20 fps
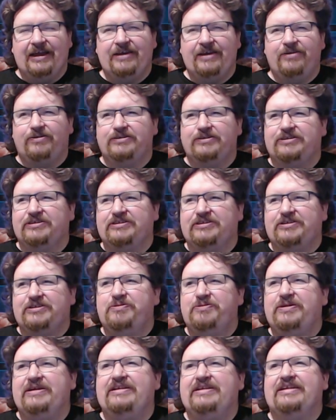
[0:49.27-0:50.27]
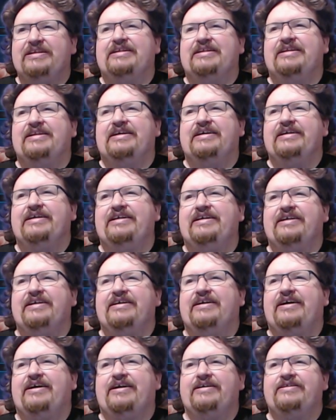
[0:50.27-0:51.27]
and also something that, like,
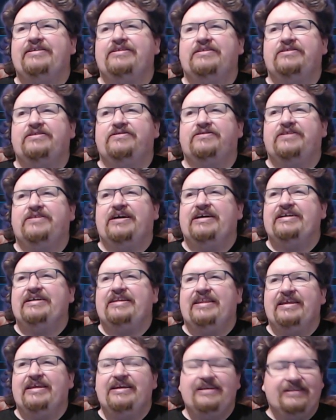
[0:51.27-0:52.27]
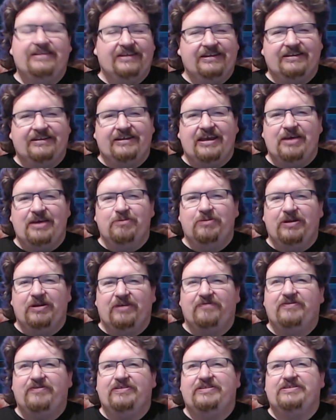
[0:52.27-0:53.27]
I don't know, I think that
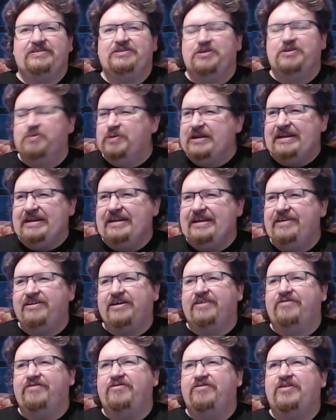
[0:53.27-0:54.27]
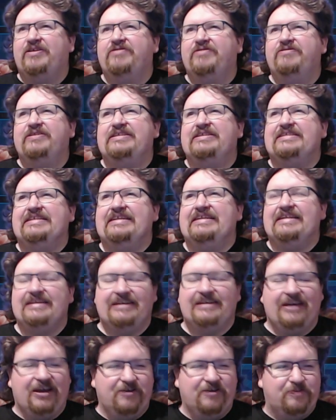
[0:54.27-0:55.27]
Gameloft completely gotten wrong
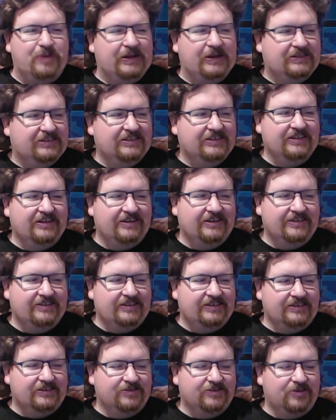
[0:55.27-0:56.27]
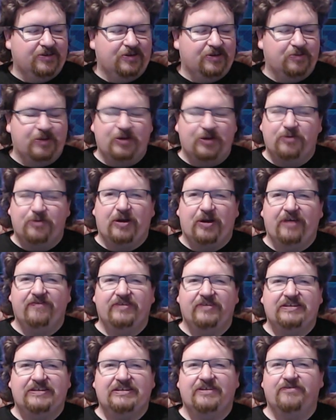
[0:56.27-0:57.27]
recently. I've mentioned it on Discord on my own
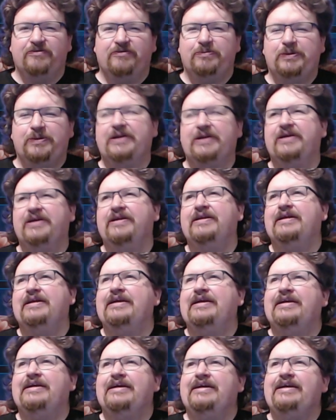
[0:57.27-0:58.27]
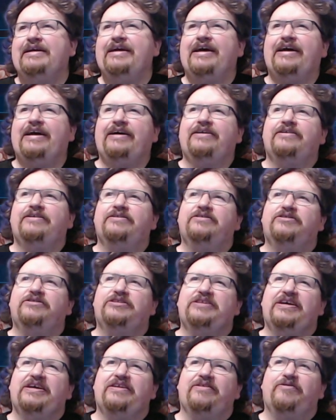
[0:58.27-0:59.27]
private stuff, but yeah,
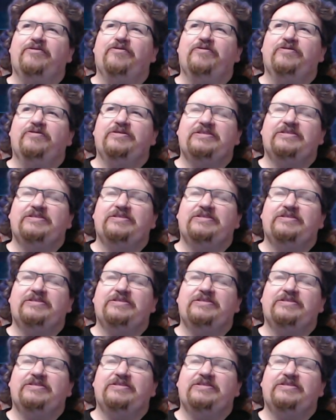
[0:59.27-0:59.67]
said